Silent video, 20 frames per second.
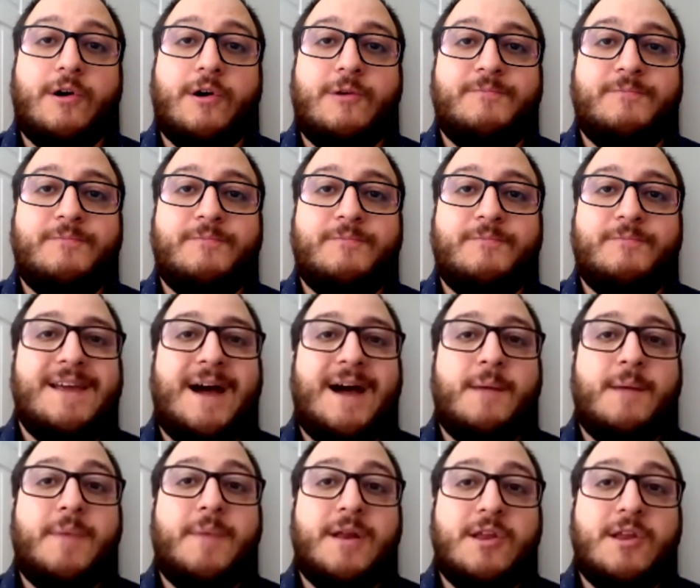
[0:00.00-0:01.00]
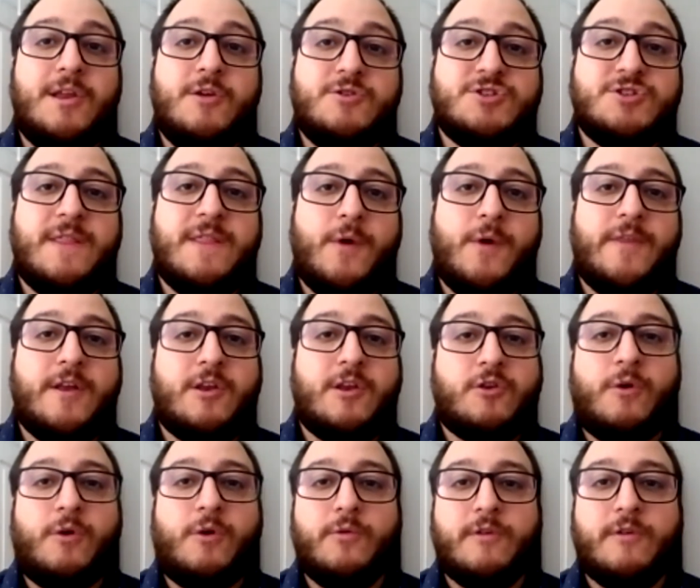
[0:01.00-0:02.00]
Um, but usually the way the tutorial
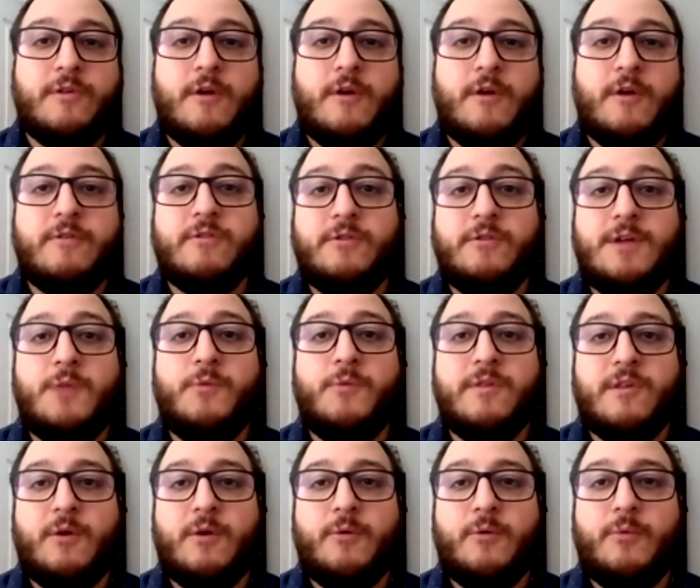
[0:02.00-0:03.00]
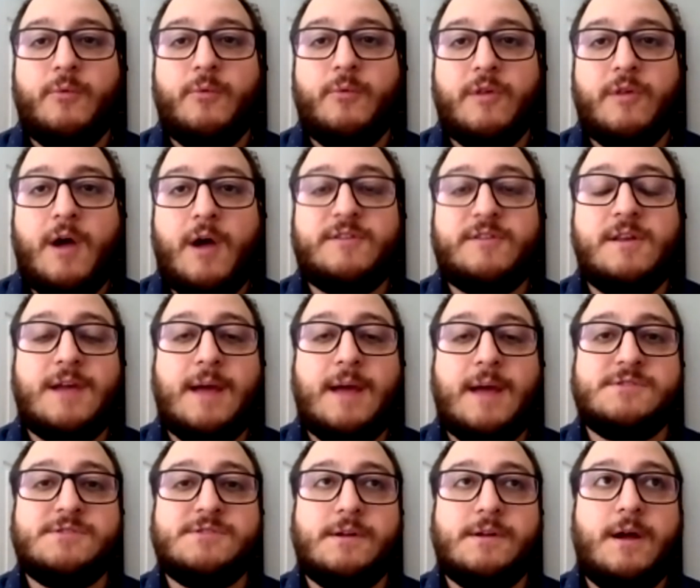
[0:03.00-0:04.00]
was also done was, was oftentimes
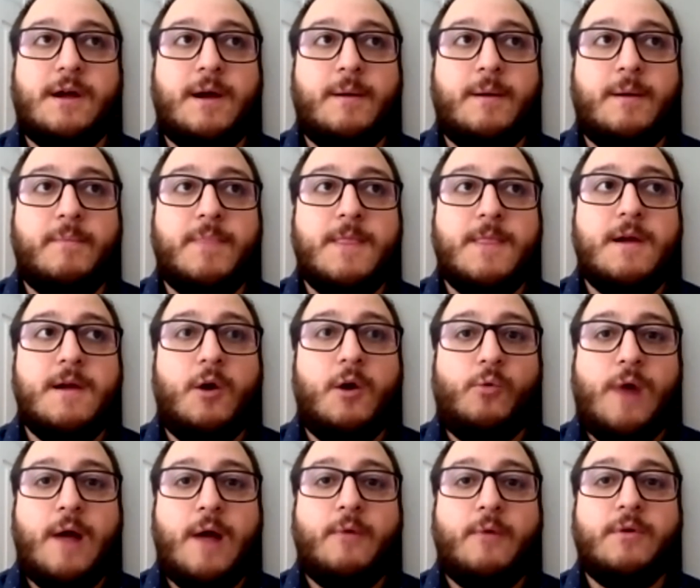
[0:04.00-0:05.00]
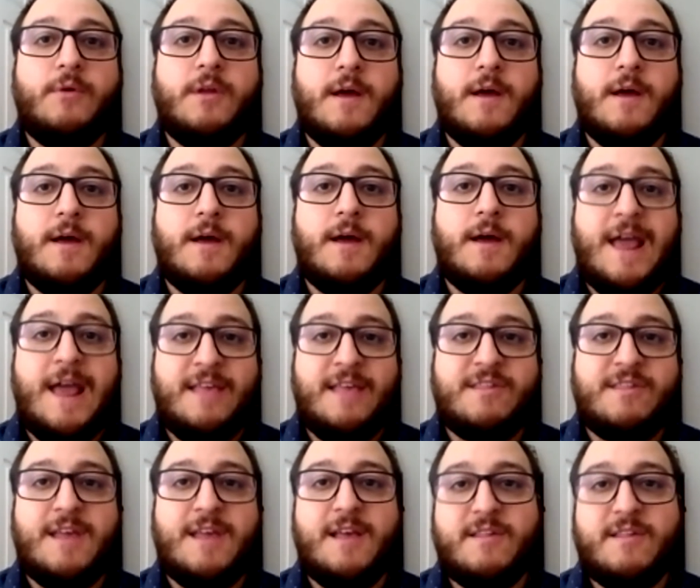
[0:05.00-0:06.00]
um, around a, uh, an essay
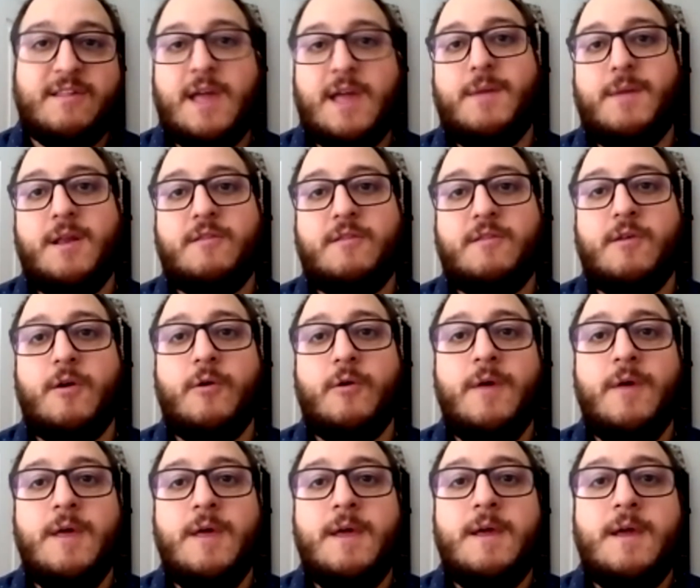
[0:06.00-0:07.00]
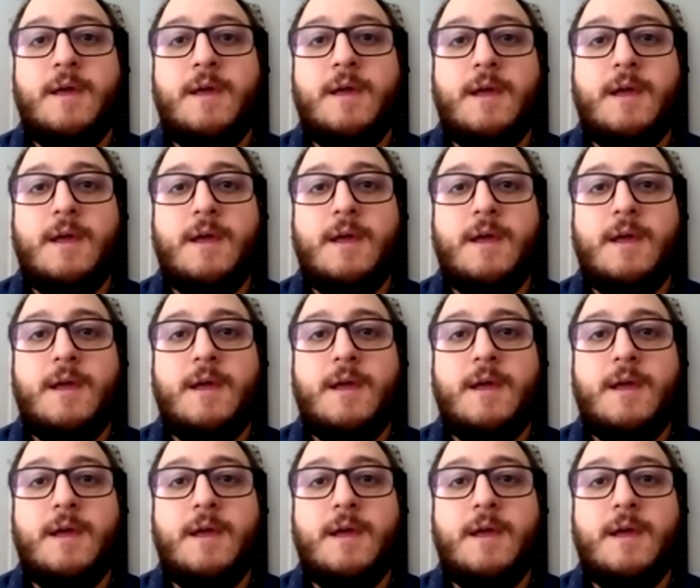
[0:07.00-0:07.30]
assignment. So okay. they,